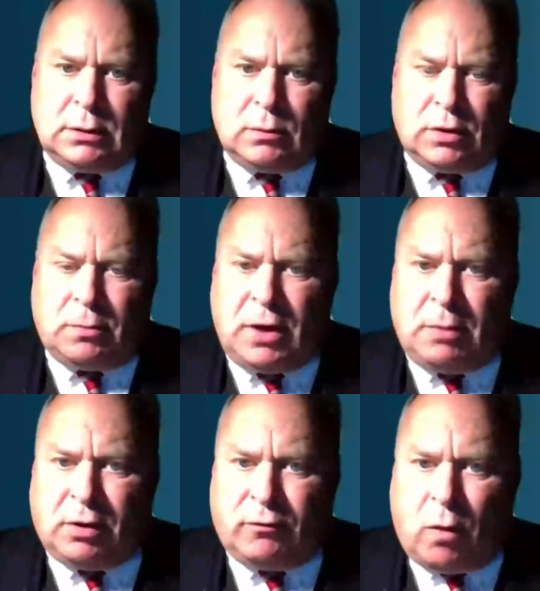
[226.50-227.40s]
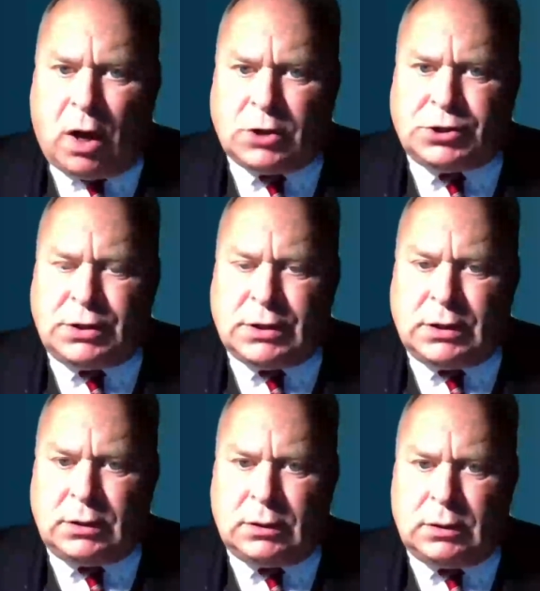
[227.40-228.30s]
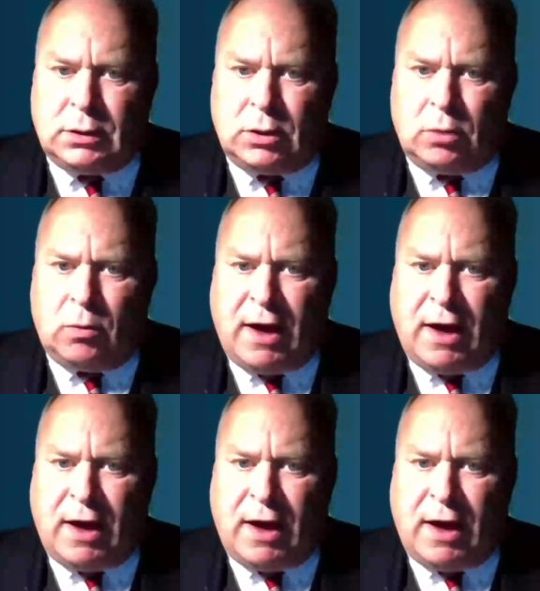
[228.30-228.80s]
with the people of Washington who